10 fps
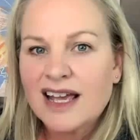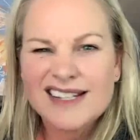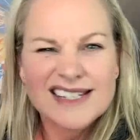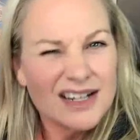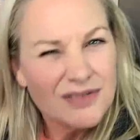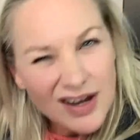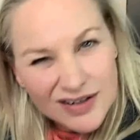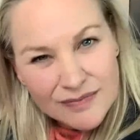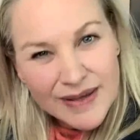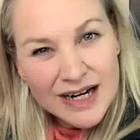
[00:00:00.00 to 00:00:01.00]
instead of
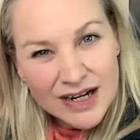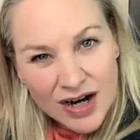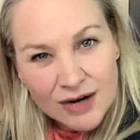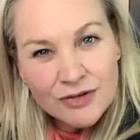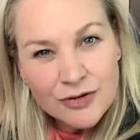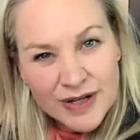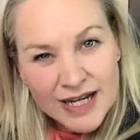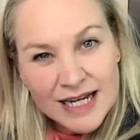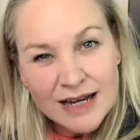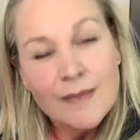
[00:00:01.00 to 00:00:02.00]
going to bed at night
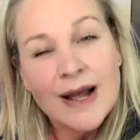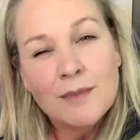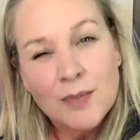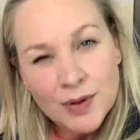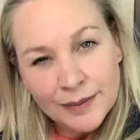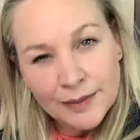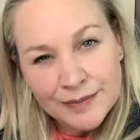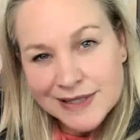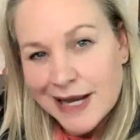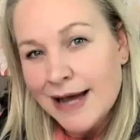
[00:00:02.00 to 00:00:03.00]
ruminating about
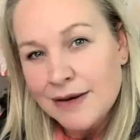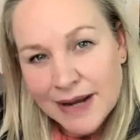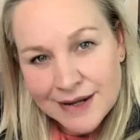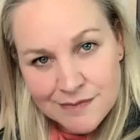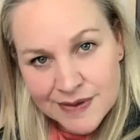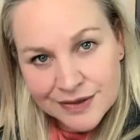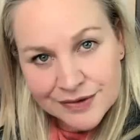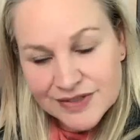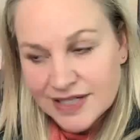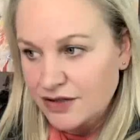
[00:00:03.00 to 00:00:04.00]
problems and how to pay the
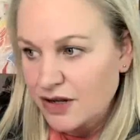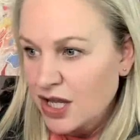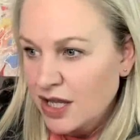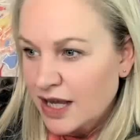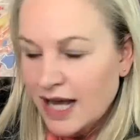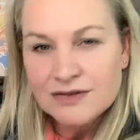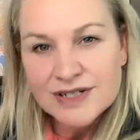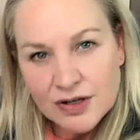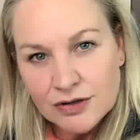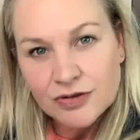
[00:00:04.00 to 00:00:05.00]
bills and
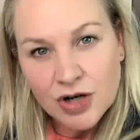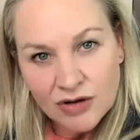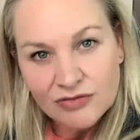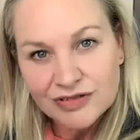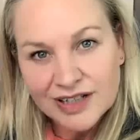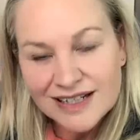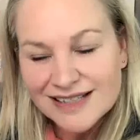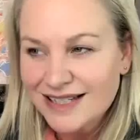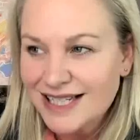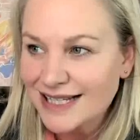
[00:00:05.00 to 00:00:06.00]
unresolved conflicts,
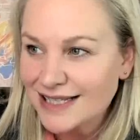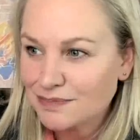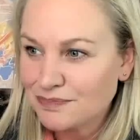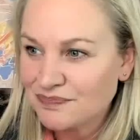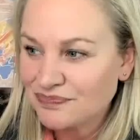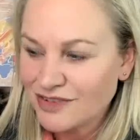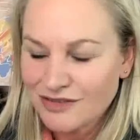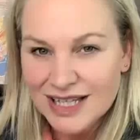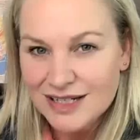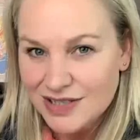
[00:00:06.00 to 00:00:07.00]
because that's
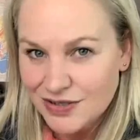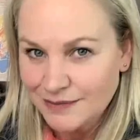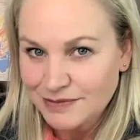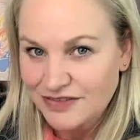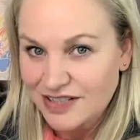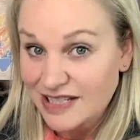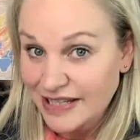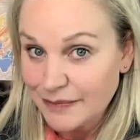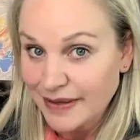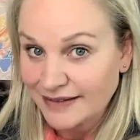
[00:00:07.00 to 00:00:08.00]
really destructive to
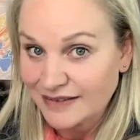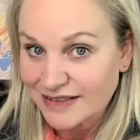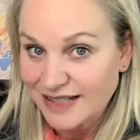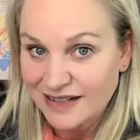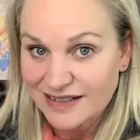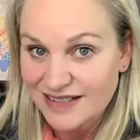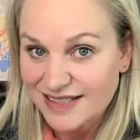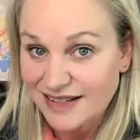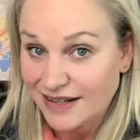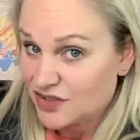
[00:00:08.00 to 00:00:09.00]
sleep patterns and
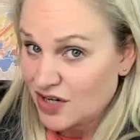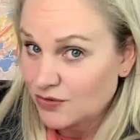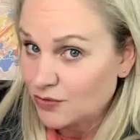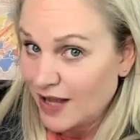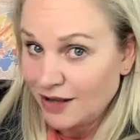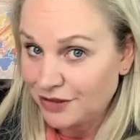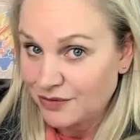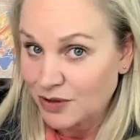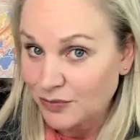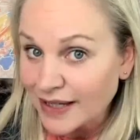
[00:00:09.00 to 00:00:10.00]
just general health
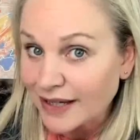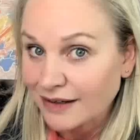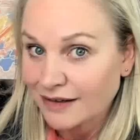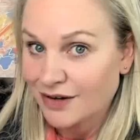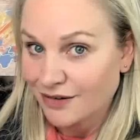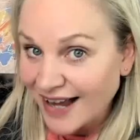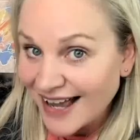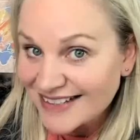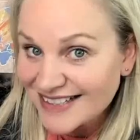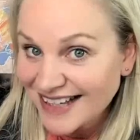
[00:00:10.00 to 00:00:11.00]
and well being,
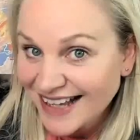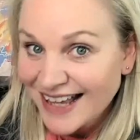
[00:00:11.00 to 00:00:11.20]
correct?